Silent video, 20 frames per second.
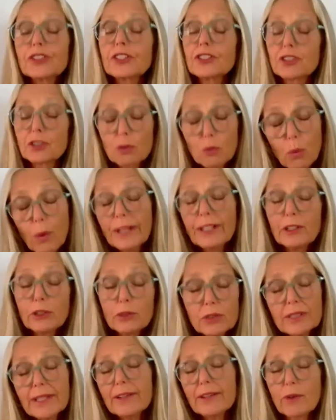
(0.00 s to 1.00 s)
Yours is the one
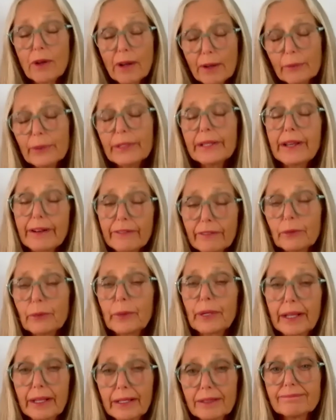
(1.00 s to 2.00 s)
newsletter I read every
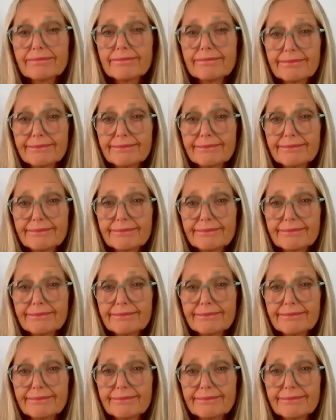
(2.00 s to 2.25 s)
week.